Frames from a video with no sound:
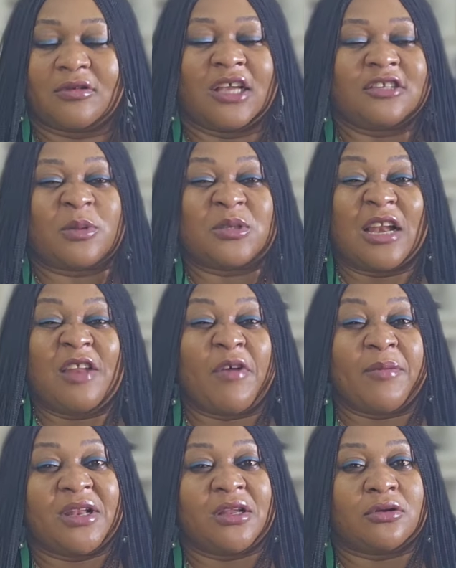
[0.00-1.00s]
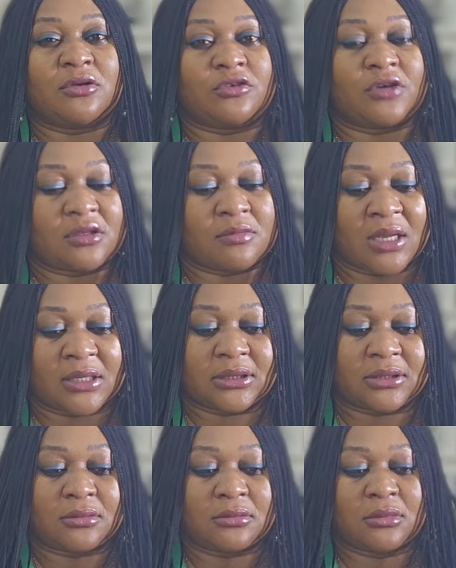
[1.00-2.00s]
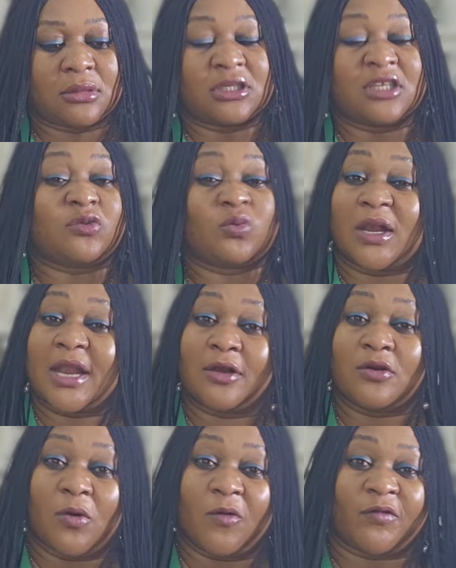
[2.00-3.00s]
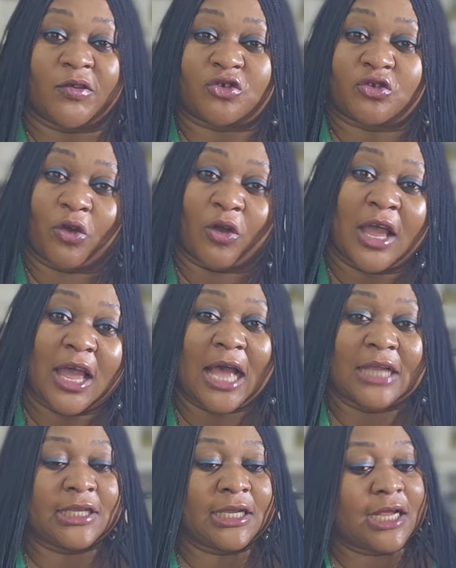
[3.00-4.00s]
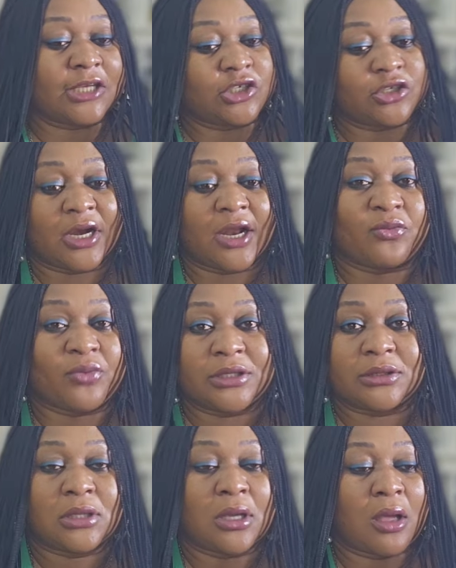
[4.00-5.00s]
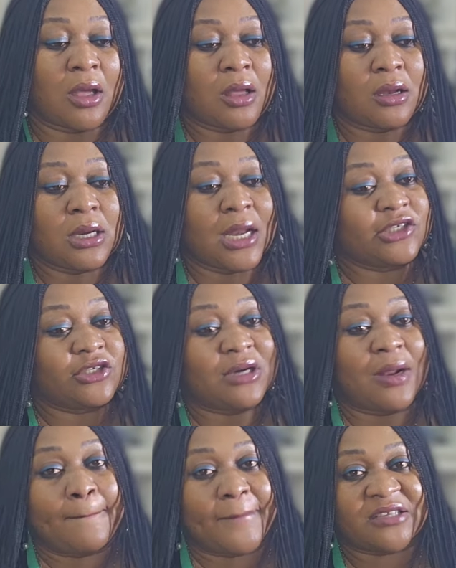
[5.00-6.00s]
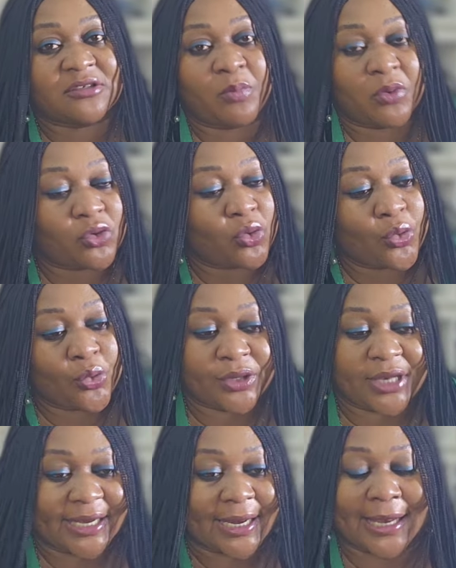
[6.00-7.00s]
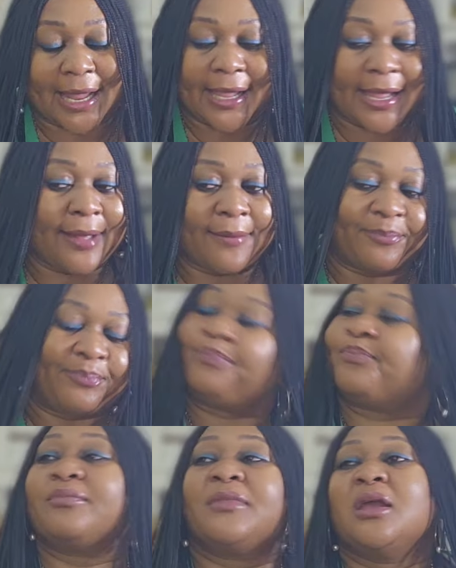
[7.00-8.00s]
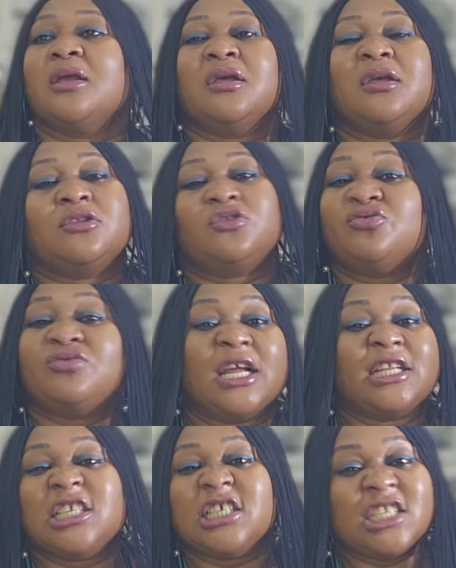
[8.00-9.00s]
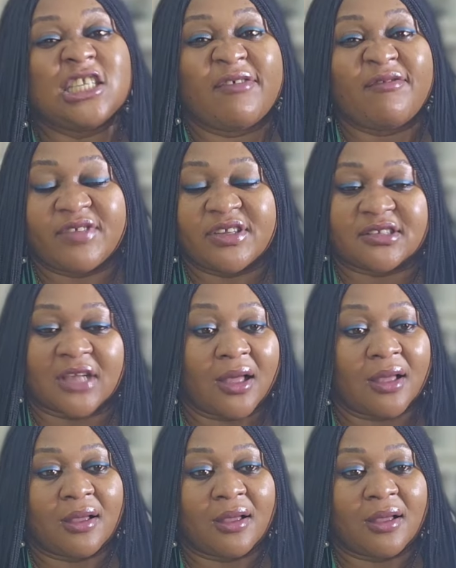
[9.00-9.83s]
especially for medical treatment, this one I know for sure as a Nigerian with Nigerian passport holder that I am, to get Indian visa